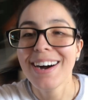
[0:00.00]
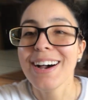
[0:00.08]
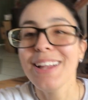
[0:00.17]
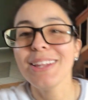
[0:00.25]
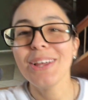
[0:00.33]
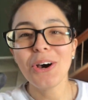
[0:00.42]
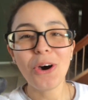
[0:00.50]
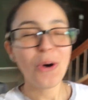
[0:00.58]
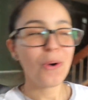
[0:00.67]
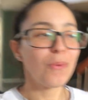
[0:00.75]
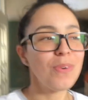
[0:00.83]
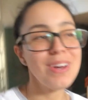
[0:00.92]

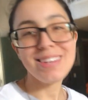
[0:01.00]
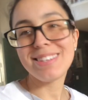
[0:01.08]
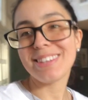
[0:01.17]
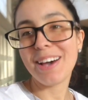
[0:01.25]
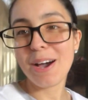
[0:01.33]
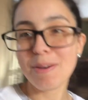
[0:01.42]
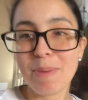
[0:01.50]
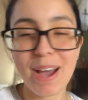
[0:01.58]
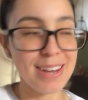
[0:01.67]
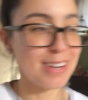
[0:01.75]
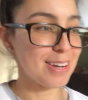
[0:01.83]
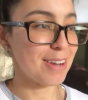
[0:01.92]
Hello, what is up?
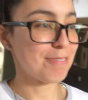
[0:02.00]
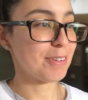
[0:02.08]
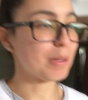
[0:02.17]
I did not feel